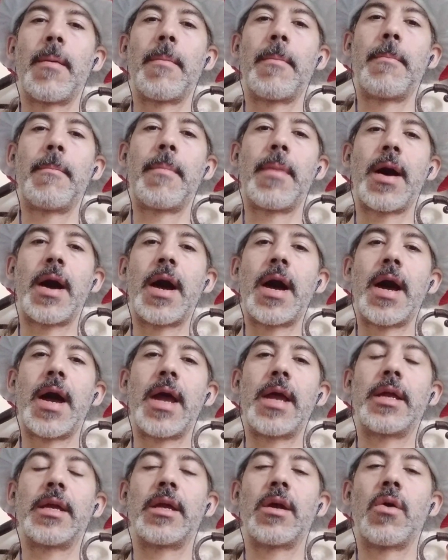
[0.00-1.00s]

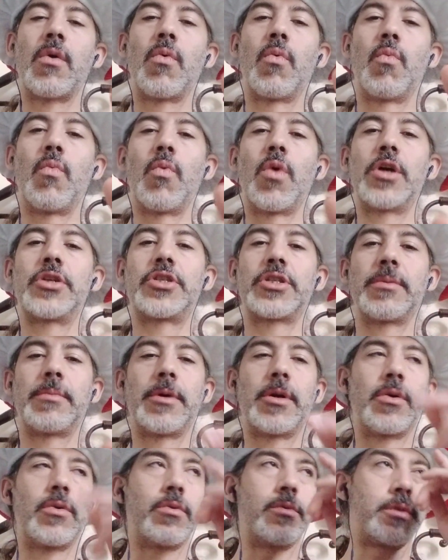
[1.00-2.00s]
my
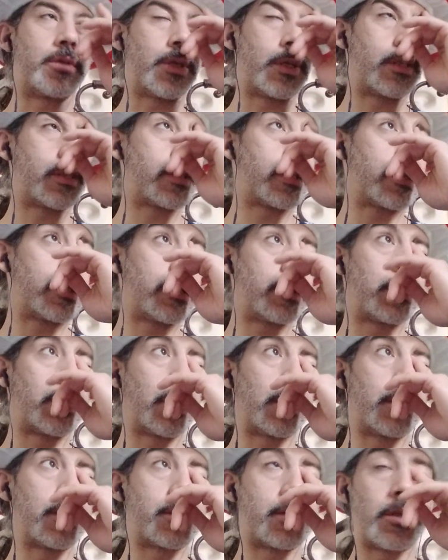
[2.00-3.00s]

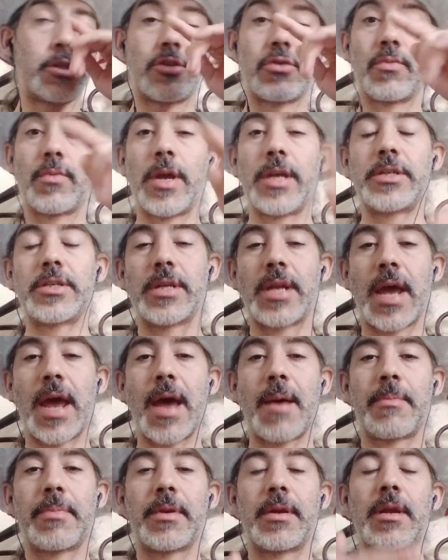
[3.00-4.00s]
the situation that
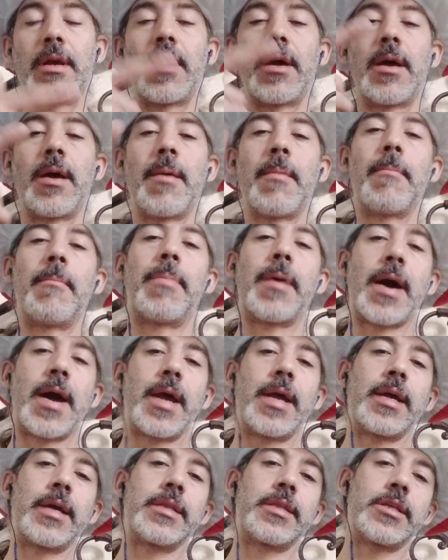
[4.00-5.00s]
happened
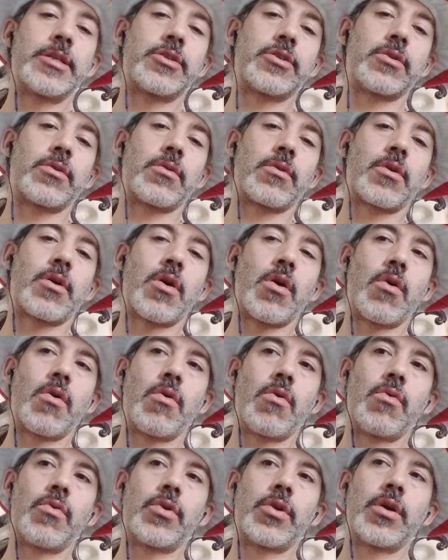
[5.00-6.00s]
buying a digital
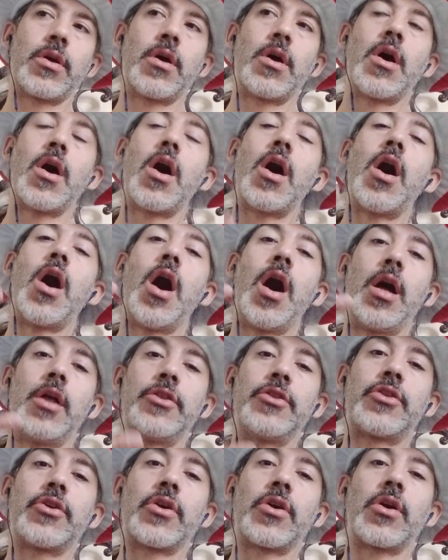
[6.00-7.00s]
code
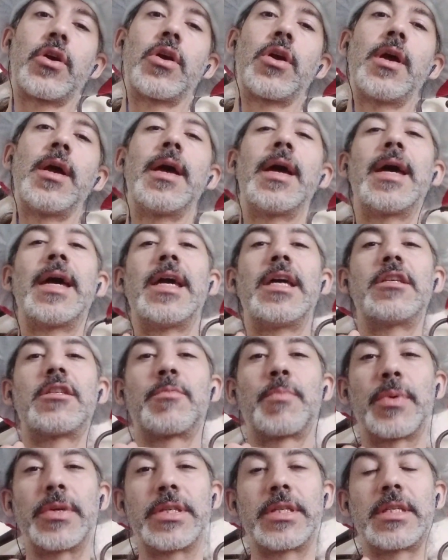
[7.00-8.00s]
under a
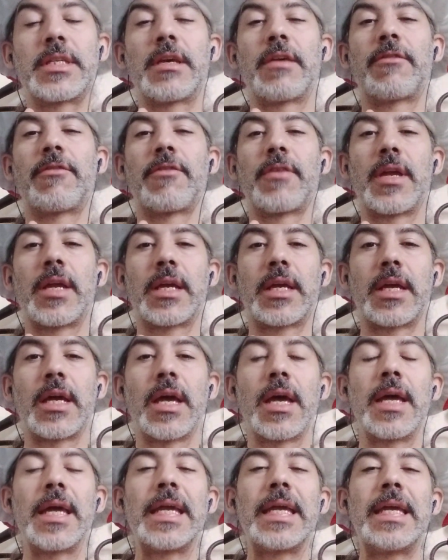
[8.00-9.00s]
specific
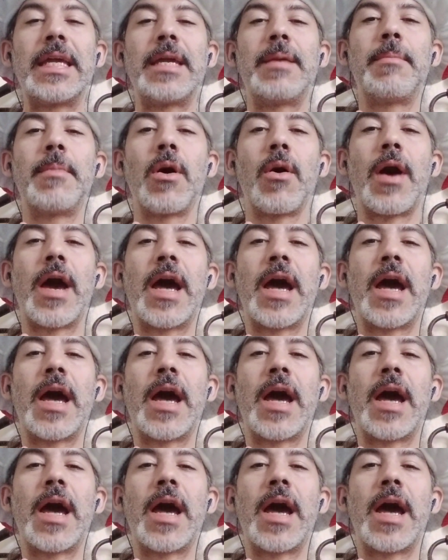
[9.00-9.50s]
email